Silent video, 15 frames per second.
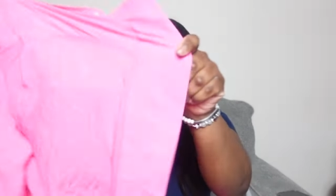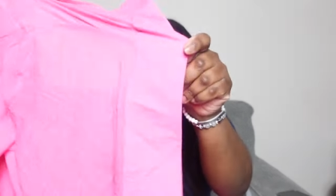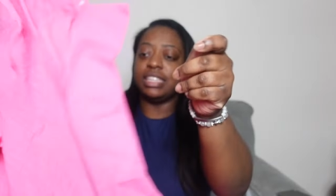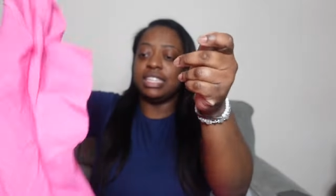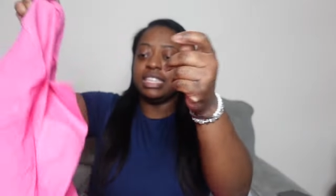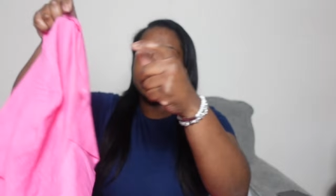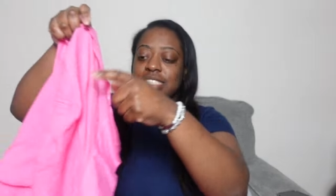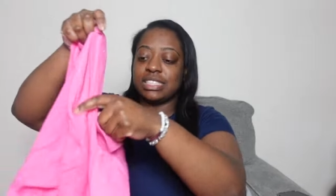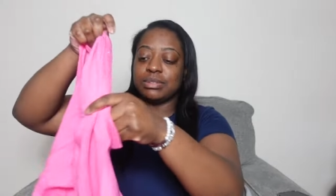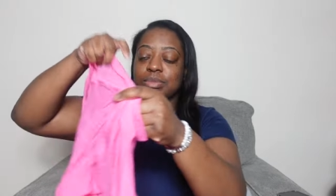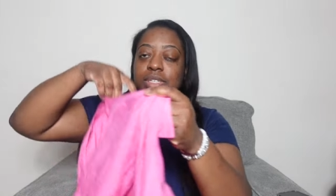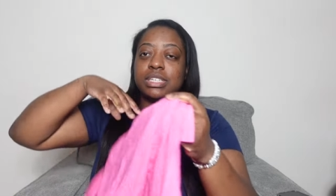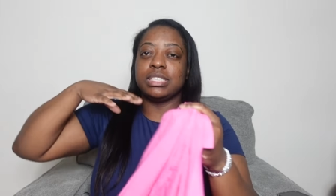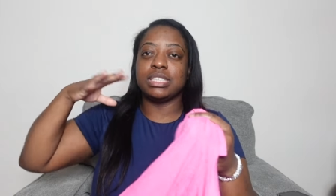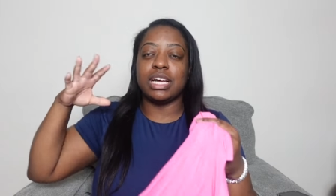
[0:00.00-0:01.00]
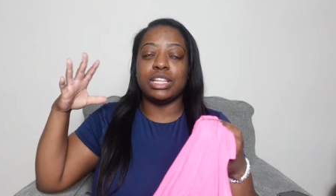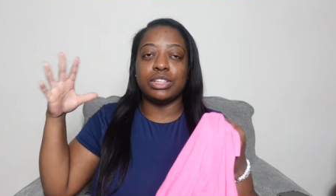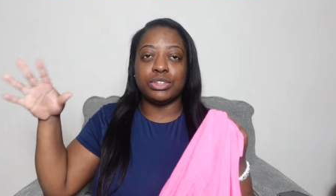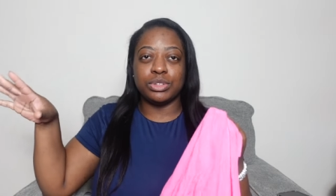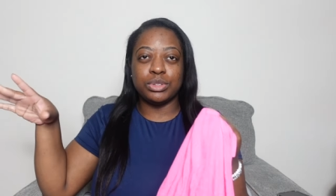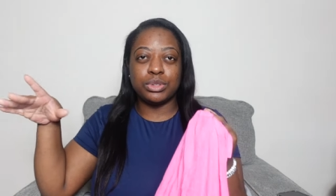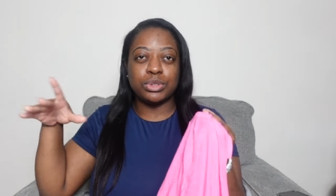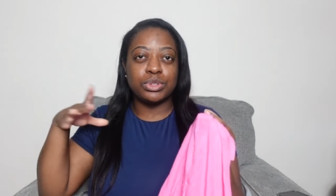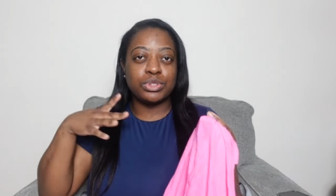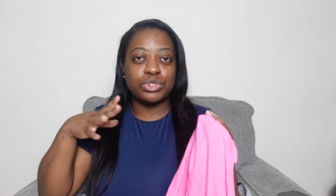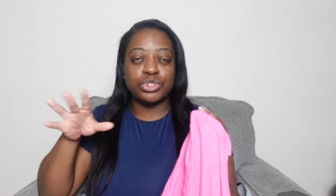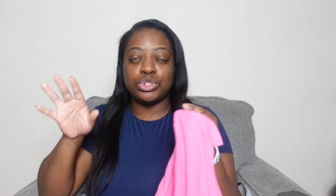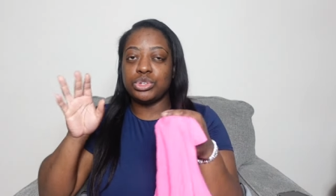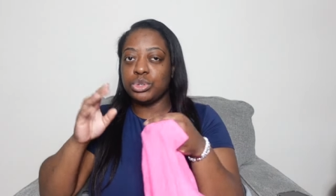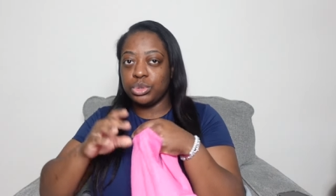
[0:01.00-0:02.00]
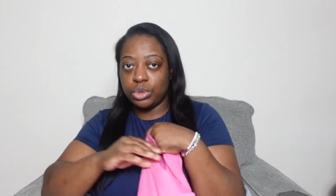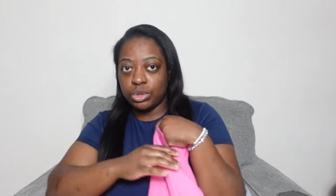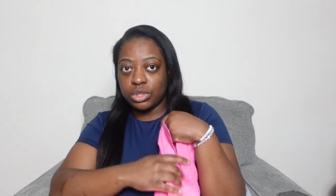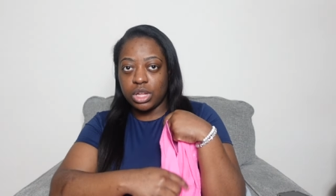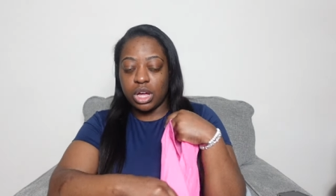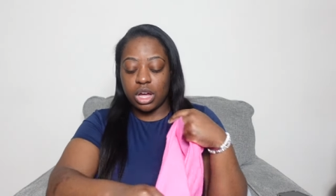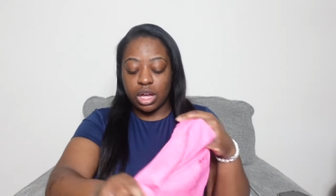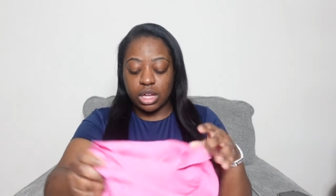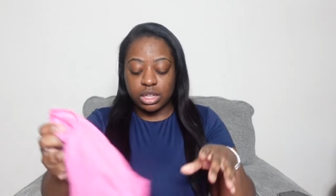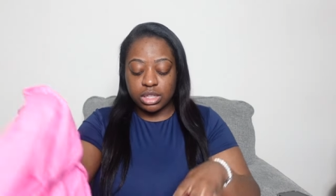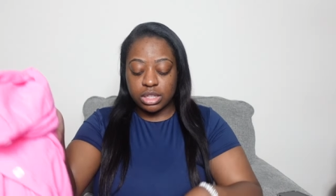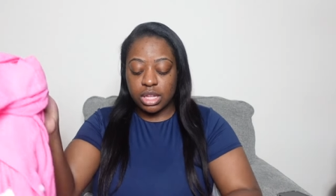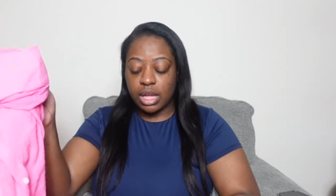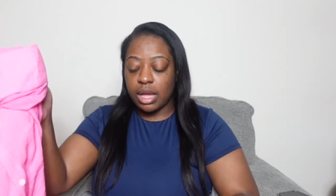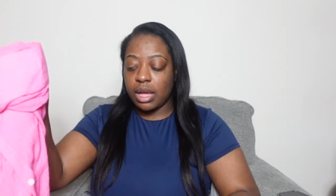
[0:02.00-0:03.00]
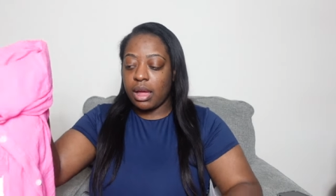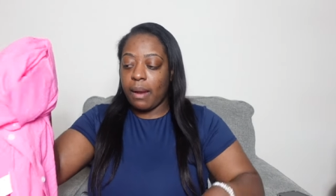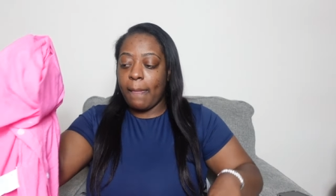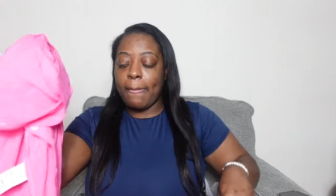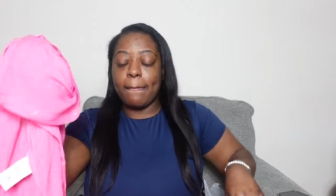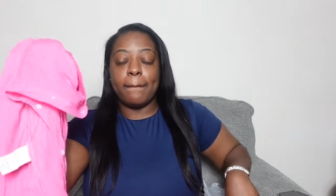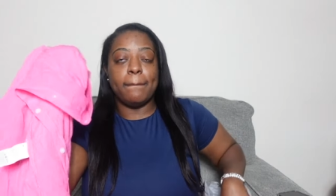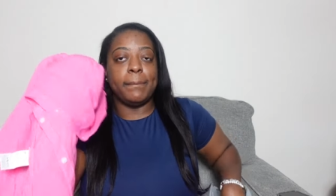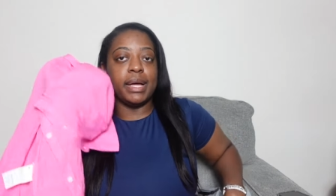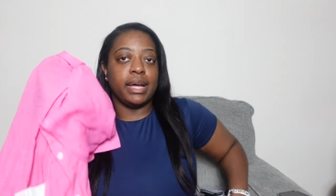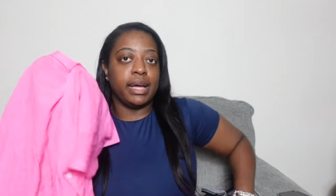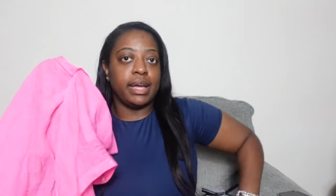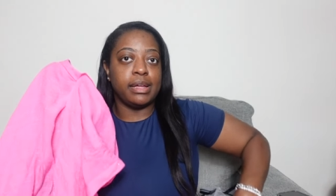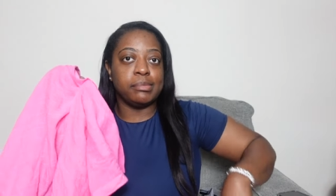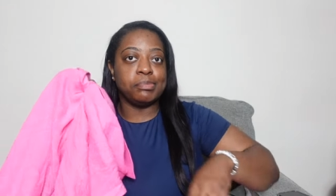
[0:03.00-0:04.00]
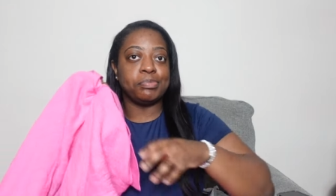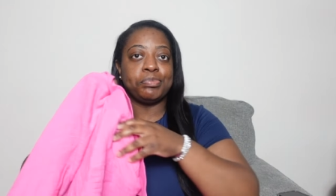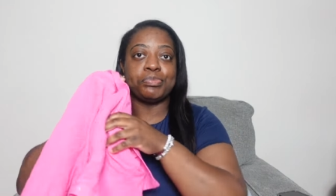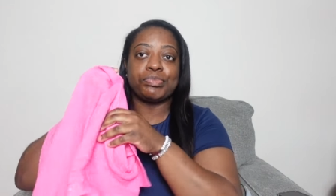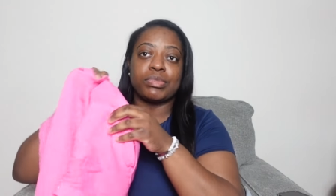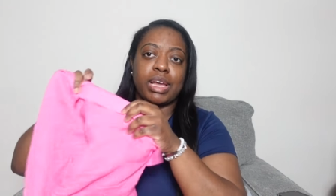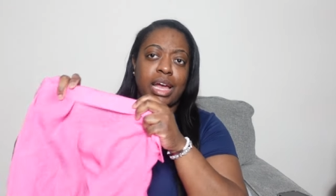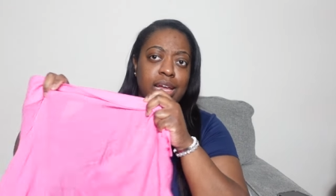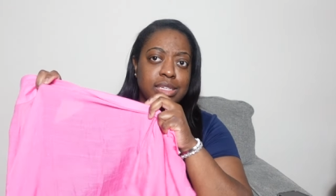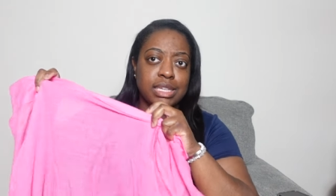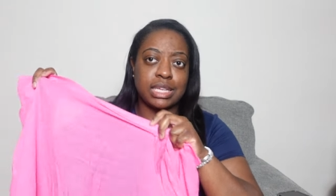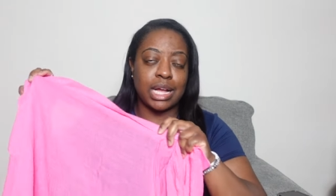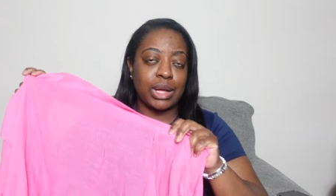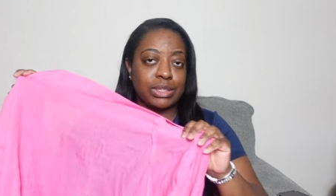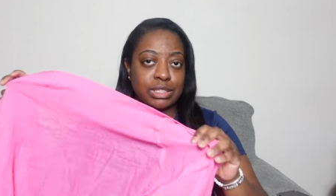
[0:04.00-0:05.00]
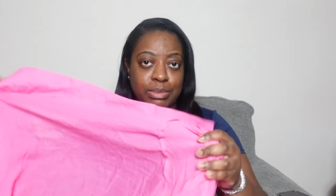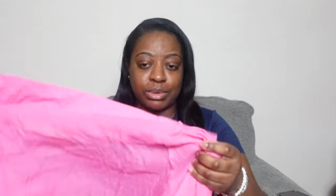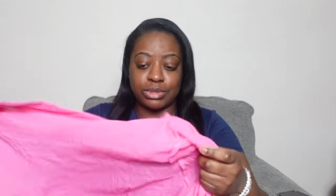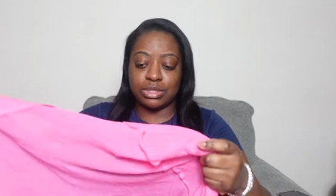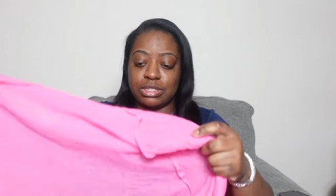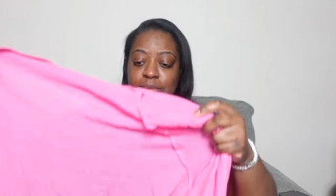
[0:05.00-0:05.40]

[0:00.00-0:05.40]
This was a little too long, but I guess that's how it's supposed